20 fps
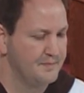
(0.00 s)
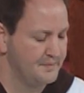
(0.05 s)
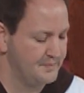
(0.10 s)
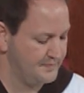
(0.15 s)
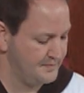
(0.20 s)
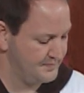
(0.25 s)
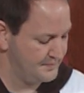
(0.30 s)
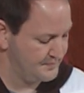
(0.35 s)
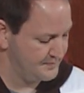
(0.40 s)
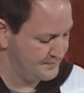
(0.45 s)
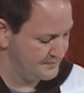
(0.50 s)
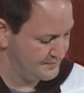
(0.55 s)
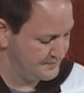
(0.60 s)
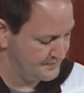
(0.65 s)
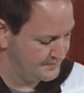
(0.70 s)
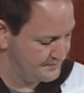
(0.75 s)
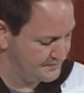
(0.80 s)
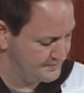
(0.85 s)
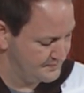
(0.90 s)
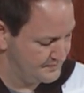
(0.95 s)

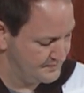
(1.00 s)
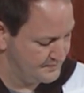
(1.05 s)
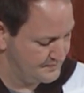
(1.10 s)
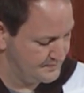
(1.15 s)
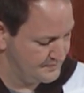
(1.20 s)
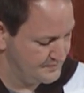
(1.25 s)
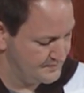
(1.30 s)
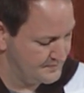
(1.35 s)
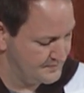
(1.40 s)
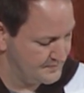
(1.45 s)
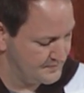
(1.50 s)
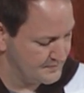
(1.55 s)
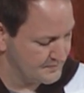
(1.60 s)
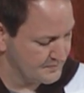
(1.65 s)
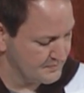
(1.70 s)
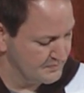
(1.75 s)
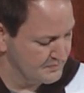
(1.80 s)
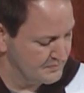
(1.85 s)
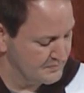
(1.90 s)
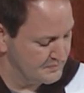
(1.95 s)

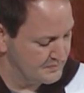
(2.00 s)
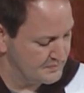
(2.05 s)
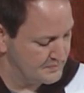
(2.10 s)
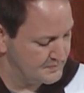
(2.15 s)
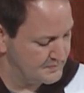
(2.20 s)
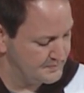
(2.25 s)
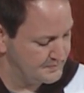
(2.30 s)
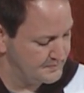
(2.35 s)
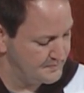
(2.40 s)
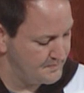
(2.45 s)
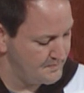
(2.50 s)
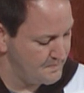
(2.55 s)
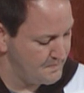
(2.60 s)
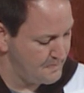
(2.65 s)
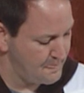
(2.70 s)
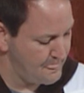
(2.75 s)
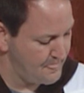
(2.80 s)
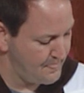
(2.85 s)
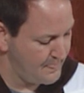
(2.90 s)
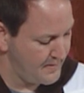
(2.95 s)

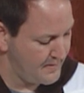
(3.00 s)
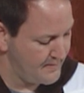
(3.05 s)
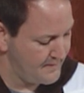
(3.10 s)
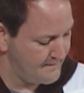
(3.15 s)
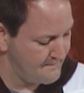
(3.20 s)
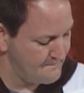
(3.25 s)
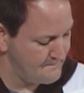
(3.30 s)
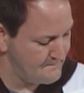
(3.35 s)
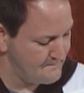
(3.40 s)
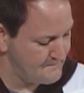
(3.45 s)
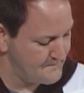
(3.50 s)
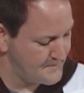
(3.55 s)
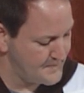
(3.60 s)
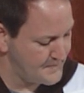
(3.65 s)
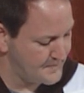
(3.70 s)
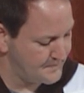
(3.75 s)
Nothing is said.